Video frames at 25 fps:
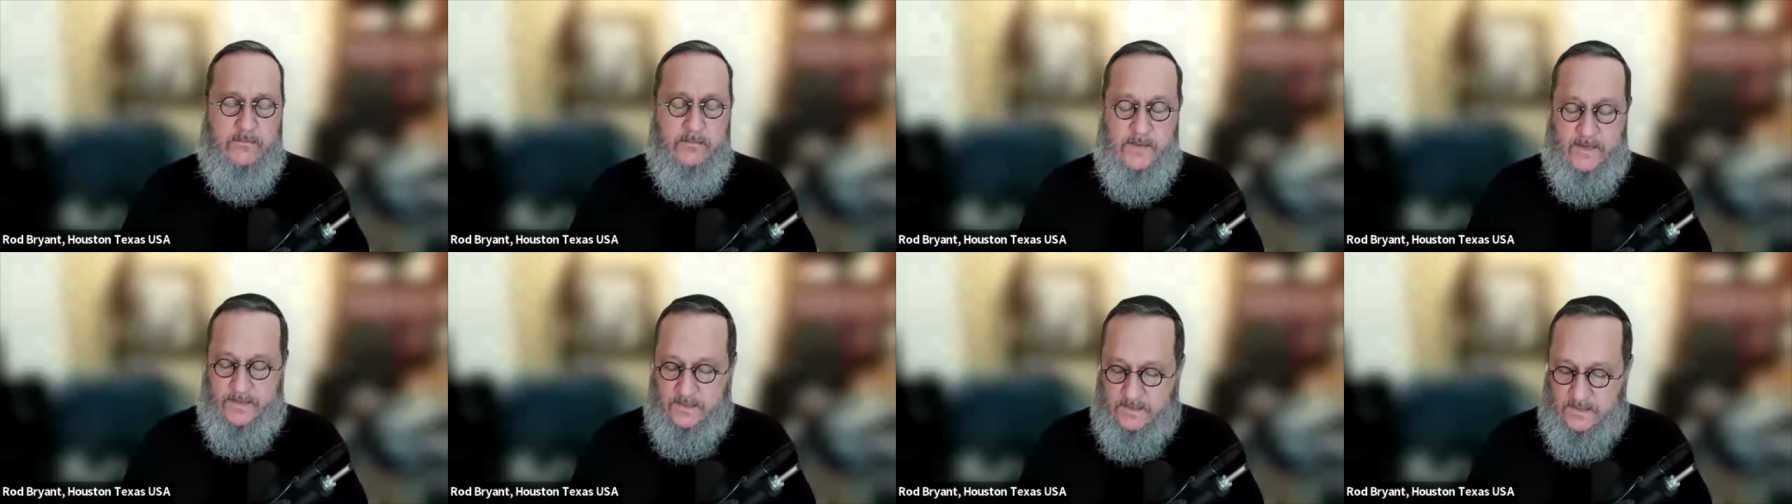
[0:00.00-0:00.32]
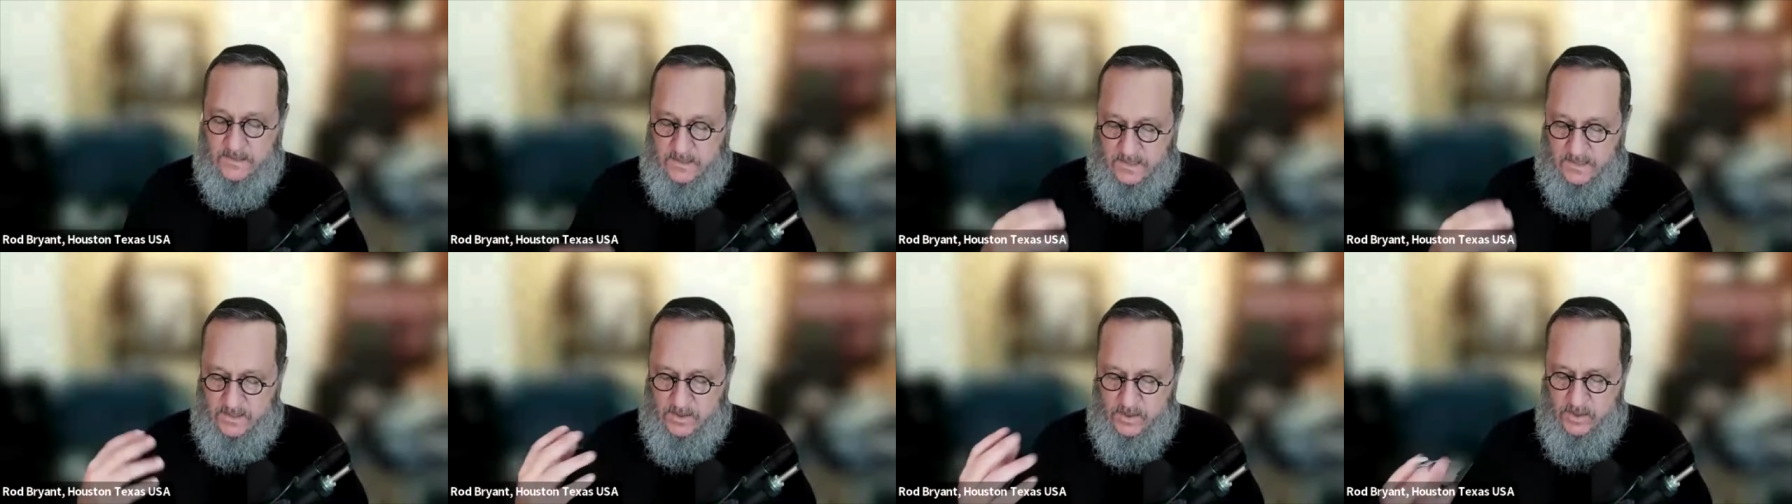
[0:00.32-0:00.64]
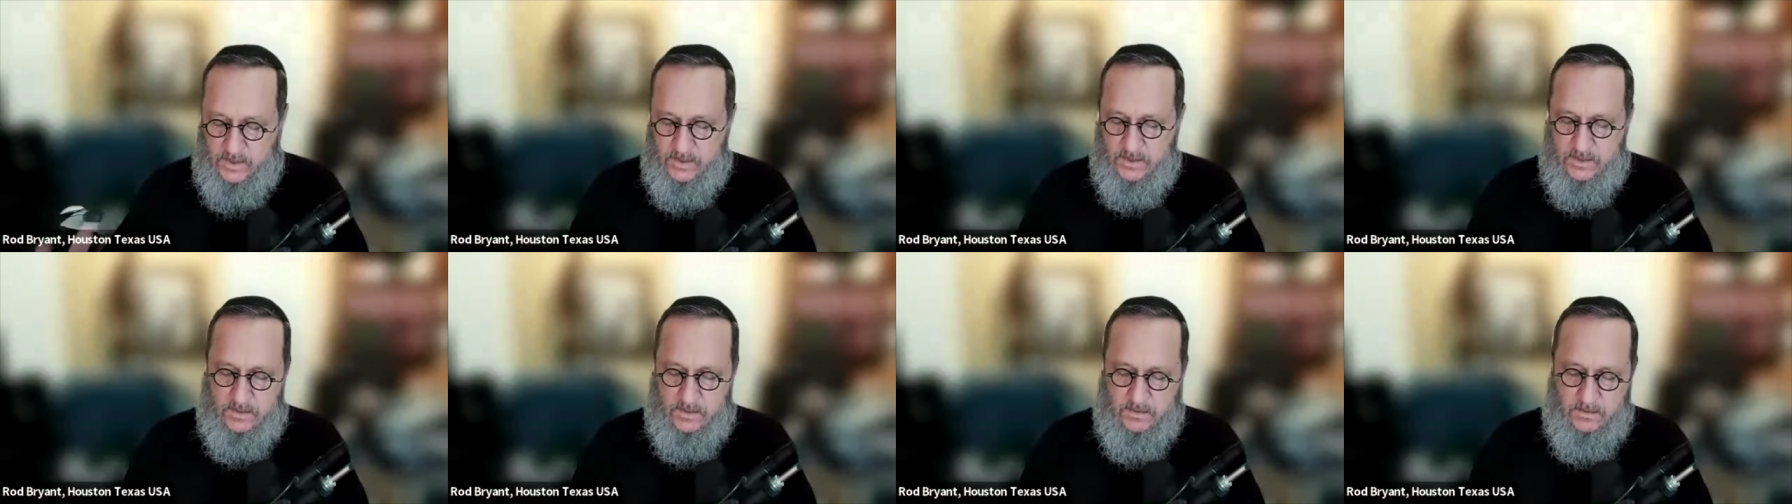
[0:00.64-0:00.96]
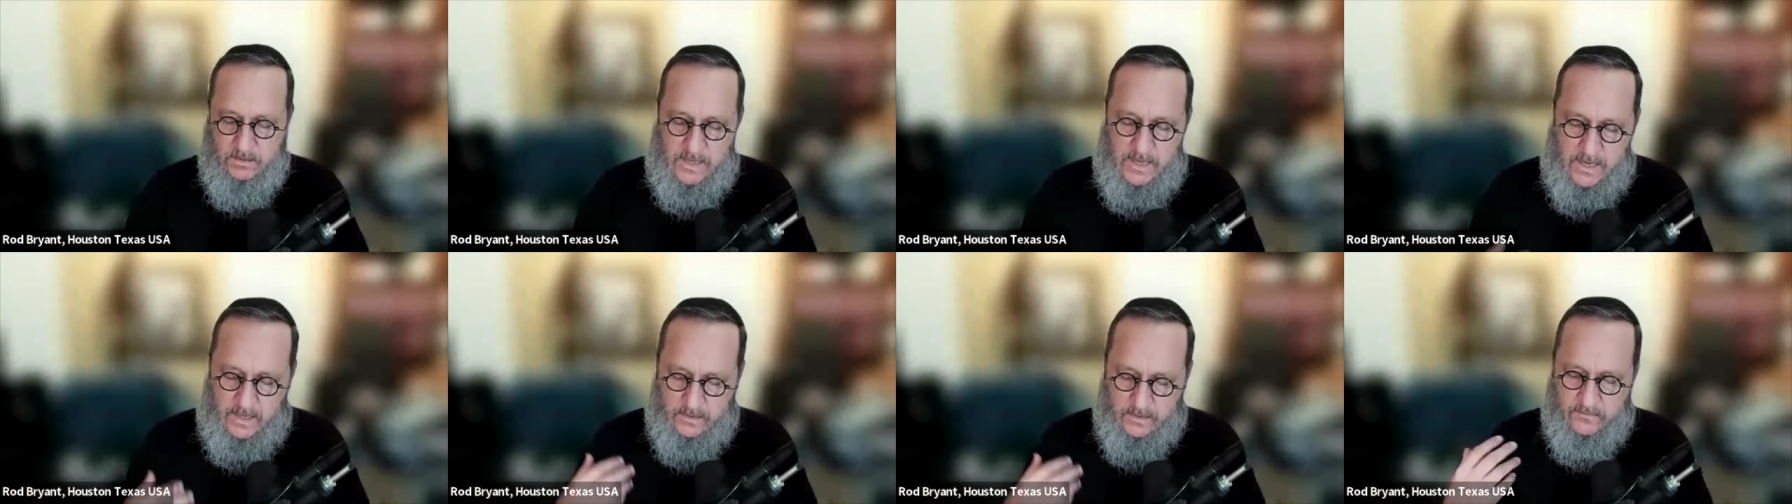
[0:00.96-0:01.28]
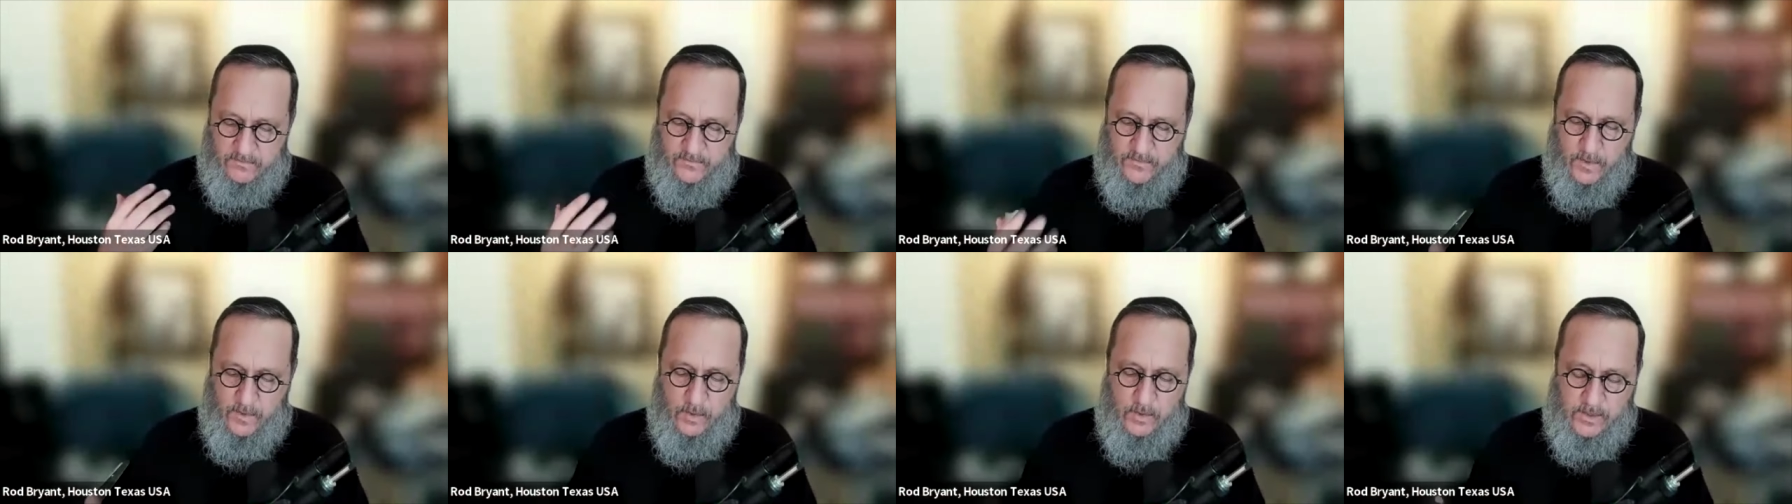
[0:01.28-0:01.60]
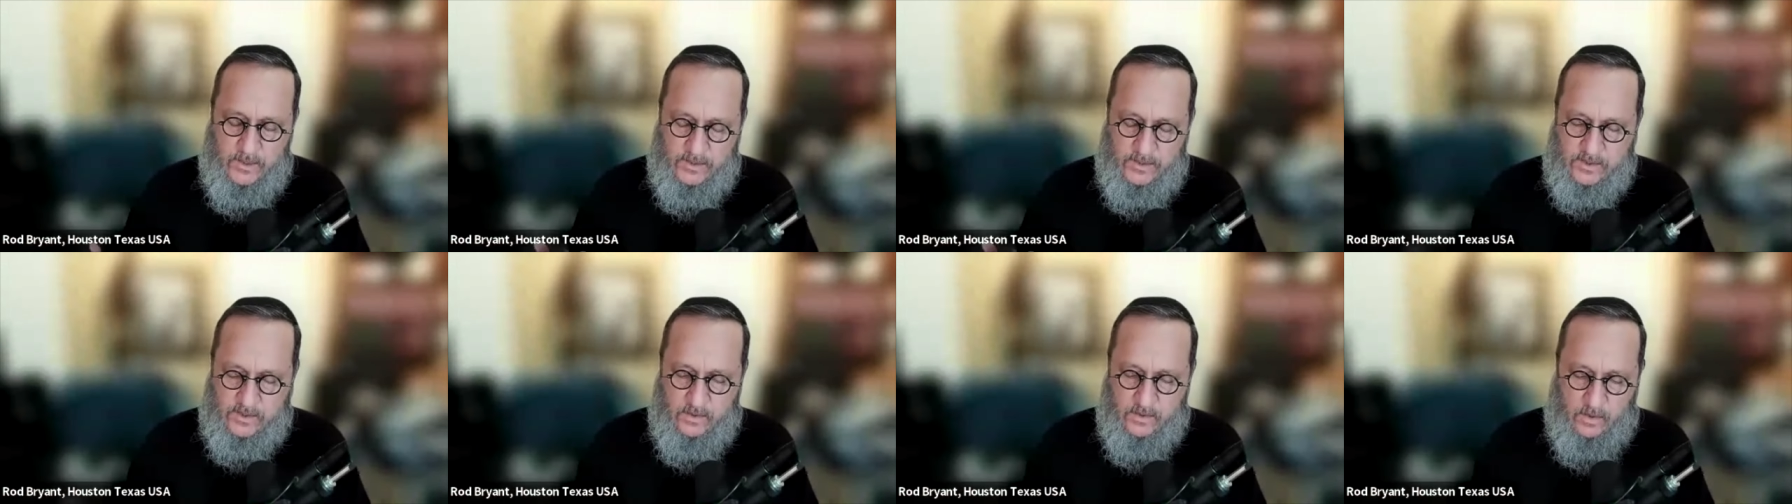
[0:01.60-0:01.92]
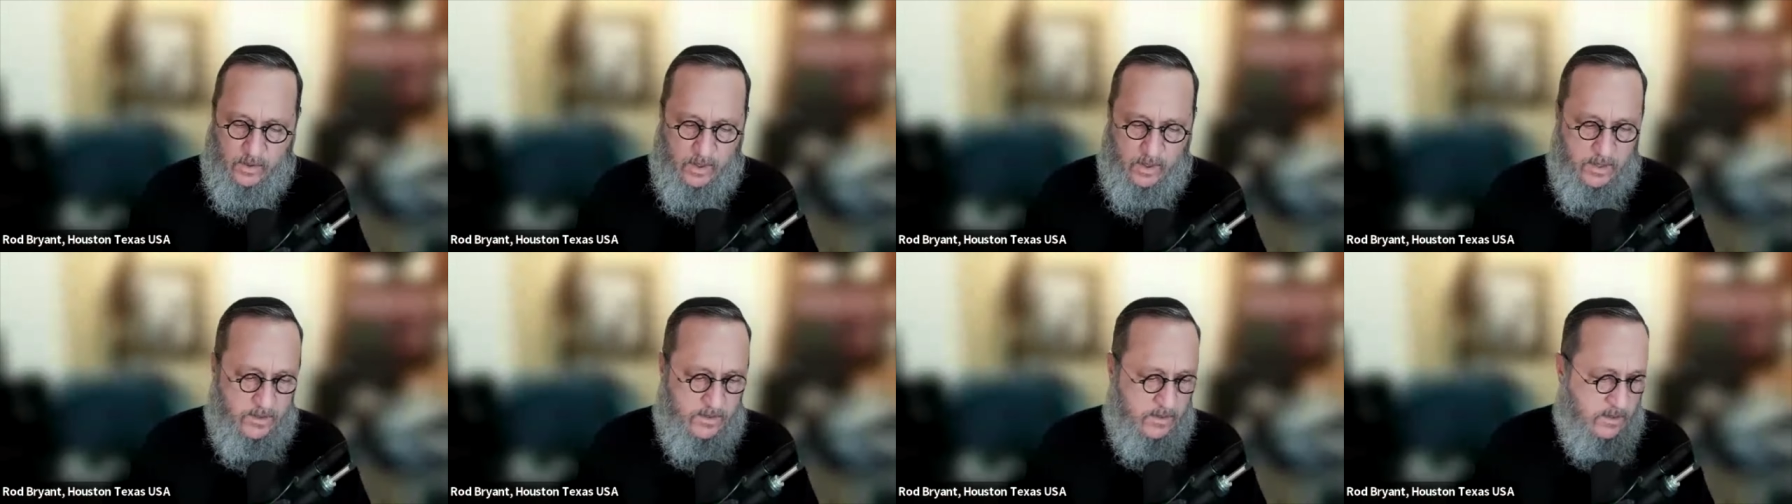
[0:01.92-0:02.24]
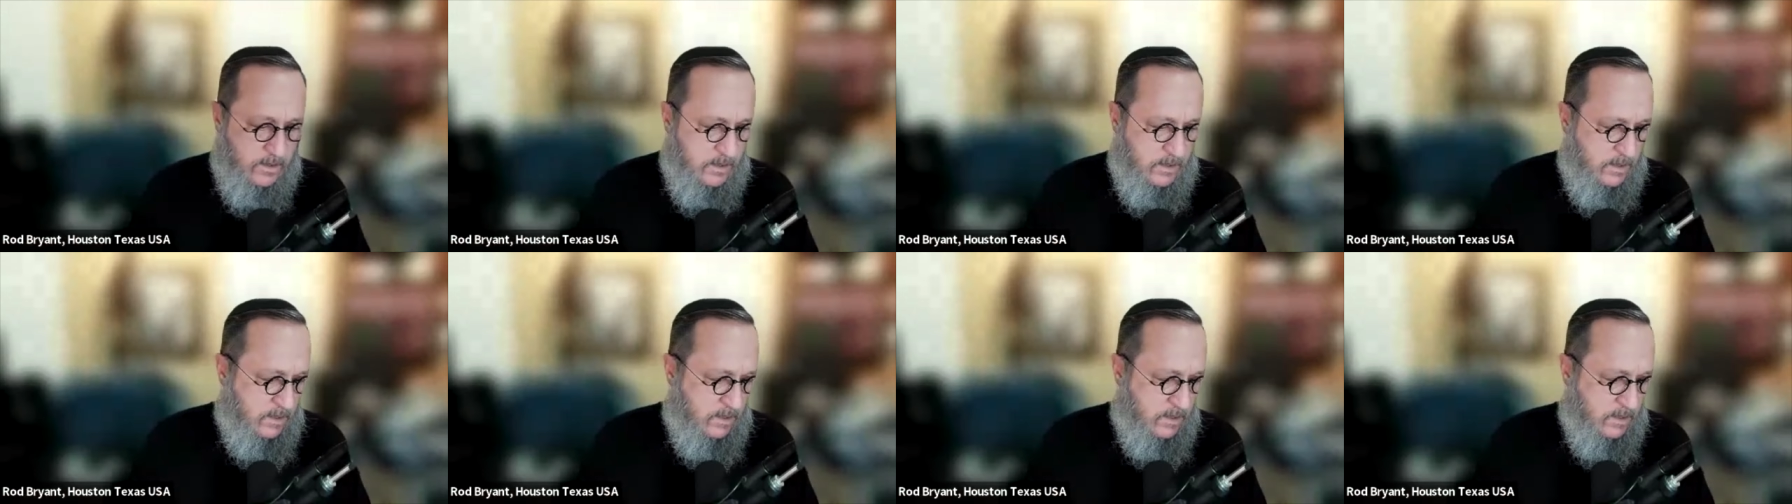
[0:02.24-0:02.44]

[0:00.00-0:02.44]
meditation and how to focus on,